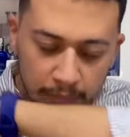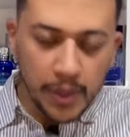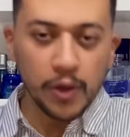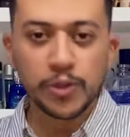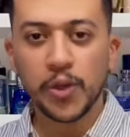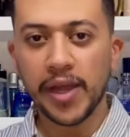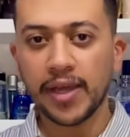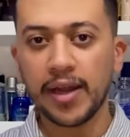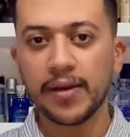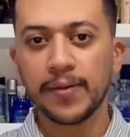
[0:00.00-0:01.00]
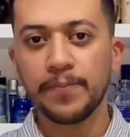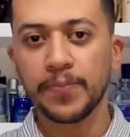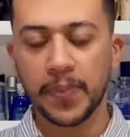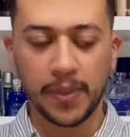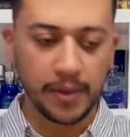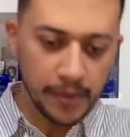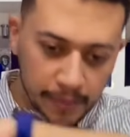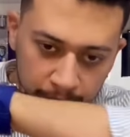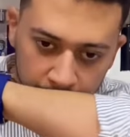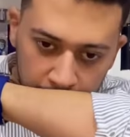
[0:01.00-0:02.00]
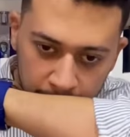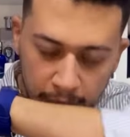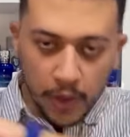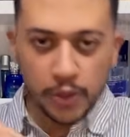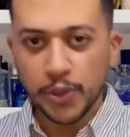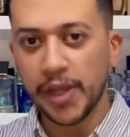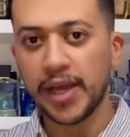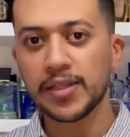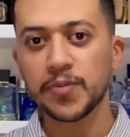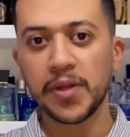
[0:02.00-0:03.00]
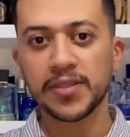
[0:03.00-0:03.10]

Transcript: Also, I can smell